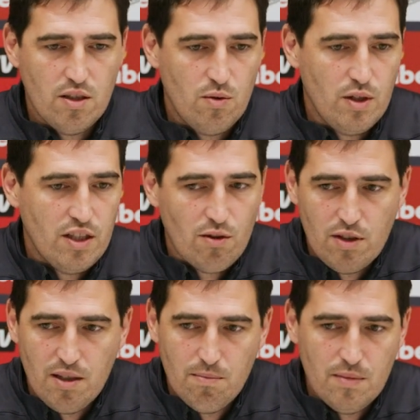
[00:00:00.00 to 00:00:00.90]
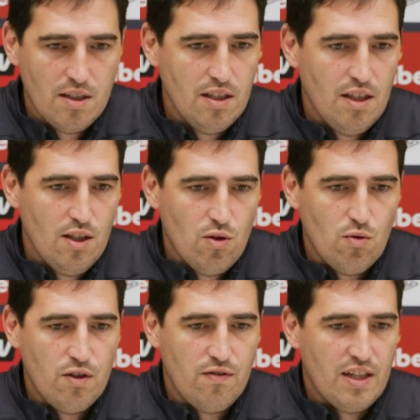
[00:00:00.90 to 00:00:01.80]
We know them.
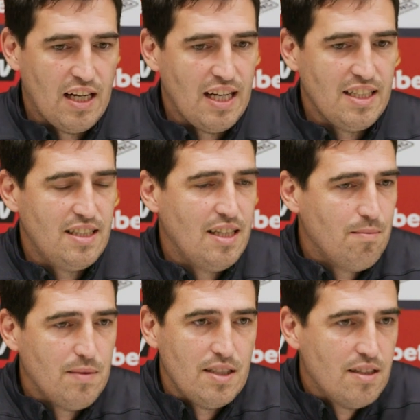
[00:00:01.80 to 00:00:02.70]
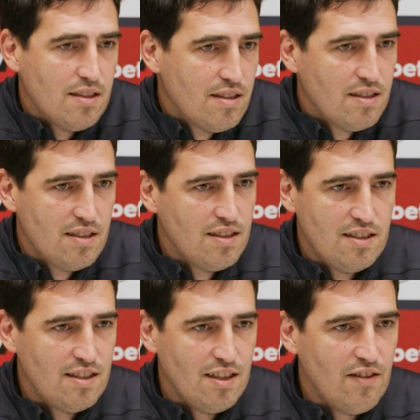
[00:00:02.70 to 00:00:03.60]
We finalize them, and
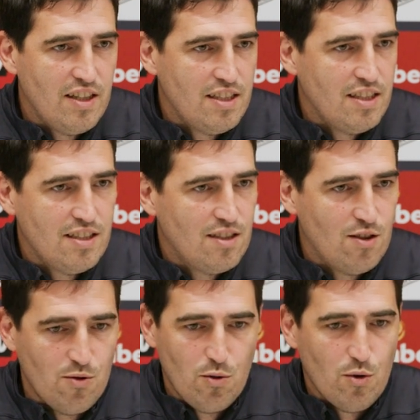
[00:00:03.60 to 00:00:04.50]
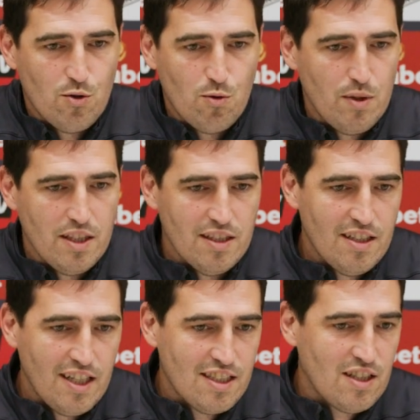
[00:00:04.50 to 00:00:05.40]
it's never easy. No, we want to be in
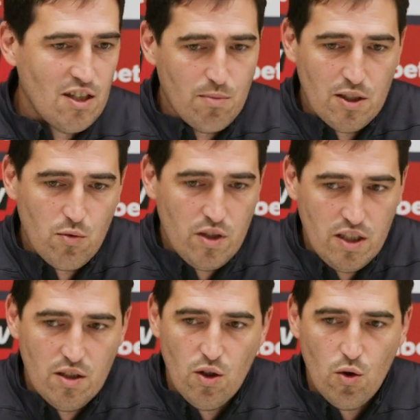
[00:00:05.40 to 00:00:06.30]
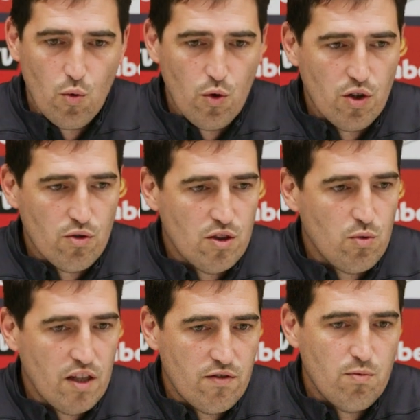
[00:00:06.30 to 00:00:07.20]
the next round, but we know that
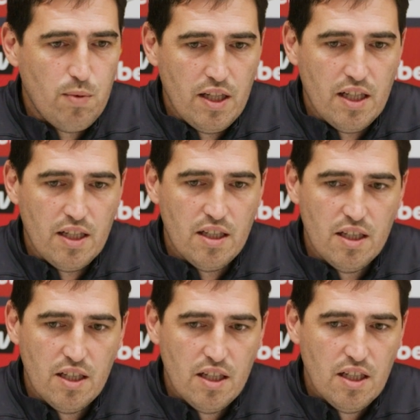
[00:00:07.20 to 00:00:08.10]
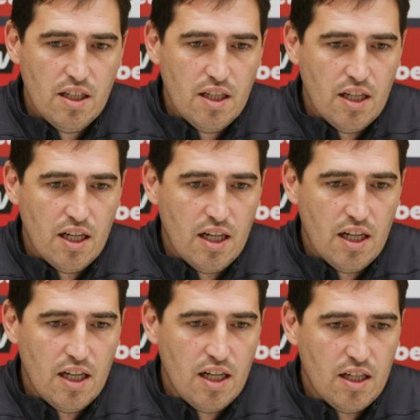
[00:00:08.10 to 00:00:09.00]
we have to play
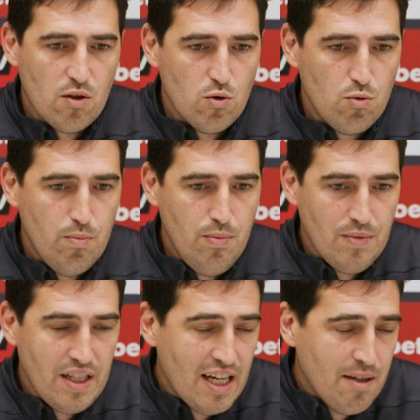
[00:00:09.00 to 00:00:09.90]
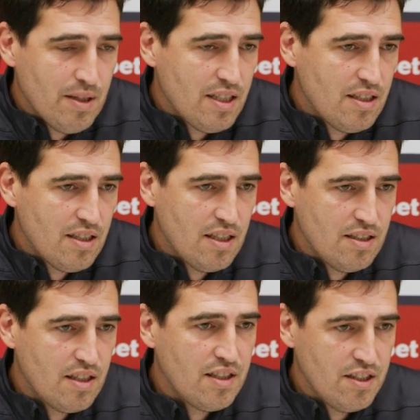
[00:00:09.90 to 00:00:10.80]
a good game and
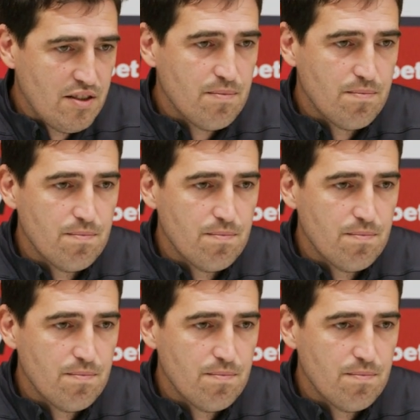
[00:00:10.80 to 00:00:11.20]
earn it.